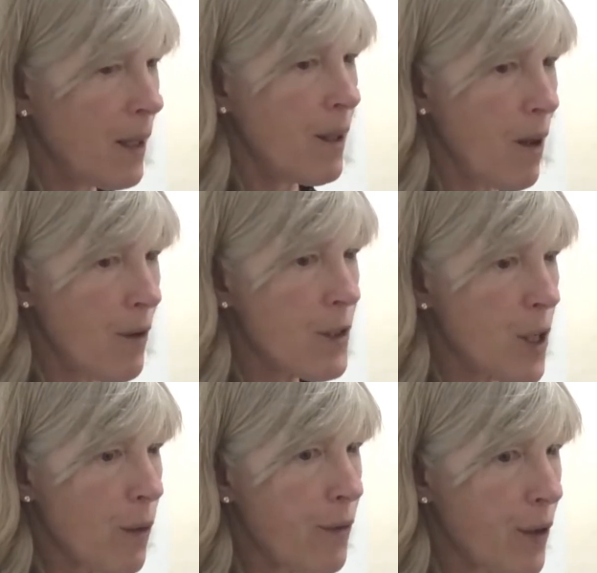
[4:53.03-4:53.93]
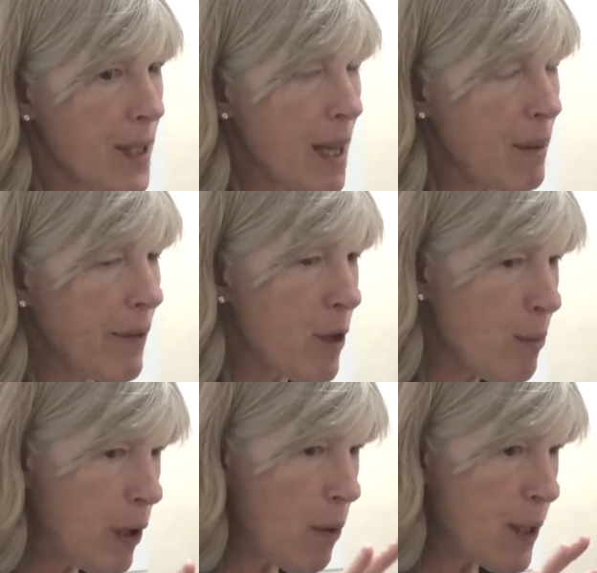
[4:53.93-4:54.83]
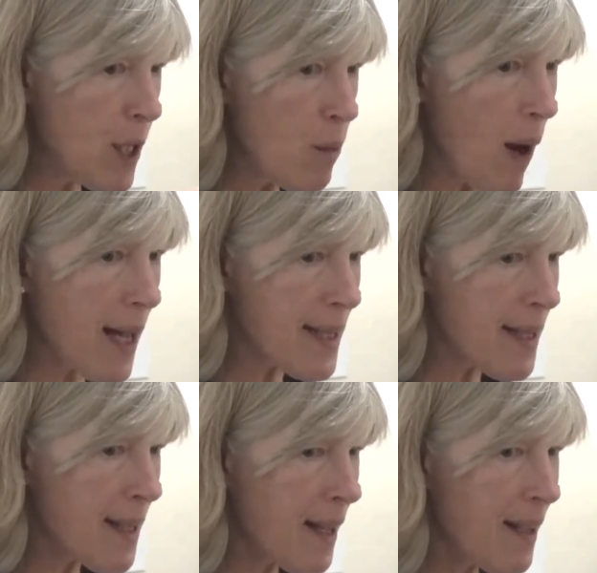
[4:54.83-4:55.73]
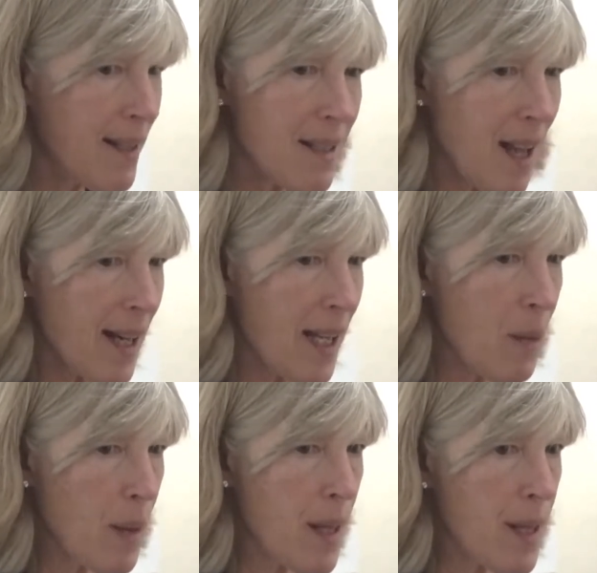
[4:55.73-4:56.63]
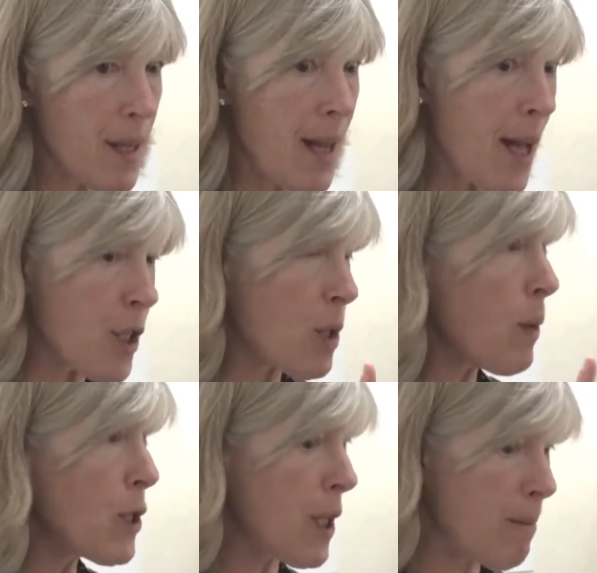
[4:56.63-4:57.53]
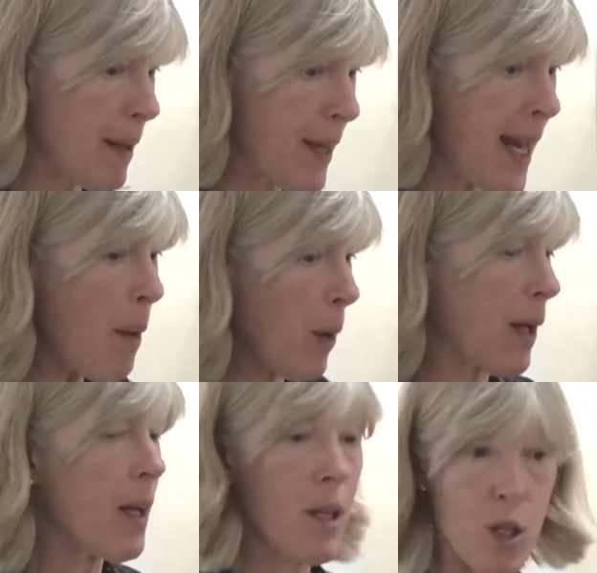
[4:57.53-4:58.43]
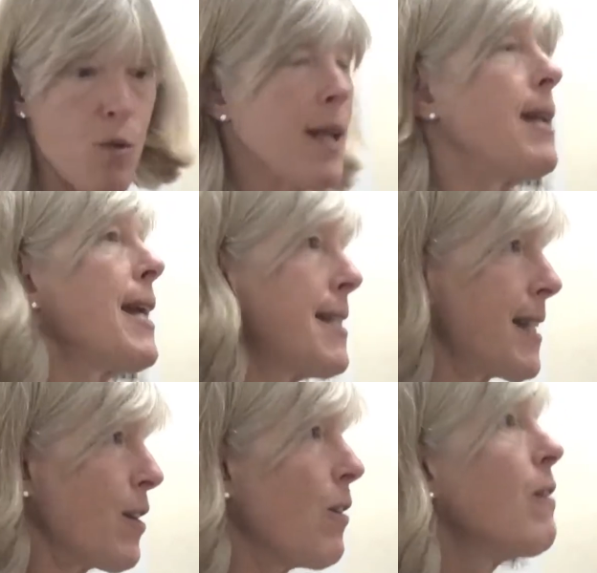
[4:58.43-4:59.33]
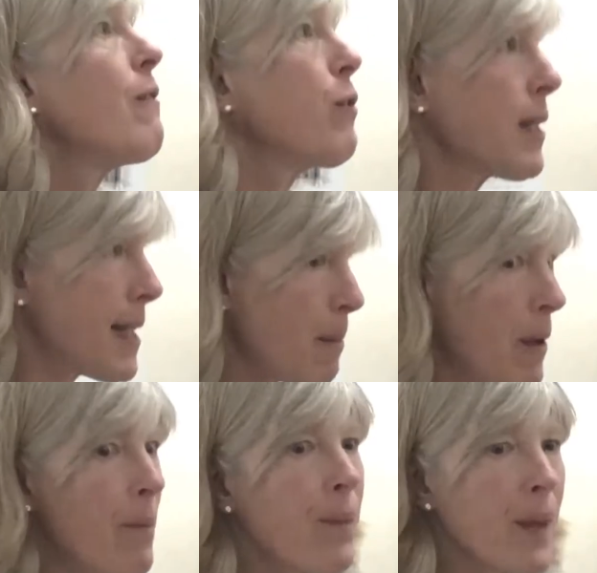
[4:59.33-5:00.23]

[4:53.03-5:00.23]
You know, so for example, if you probe a GWAS study with not just one gene, but the network, you get a nice signal, for example.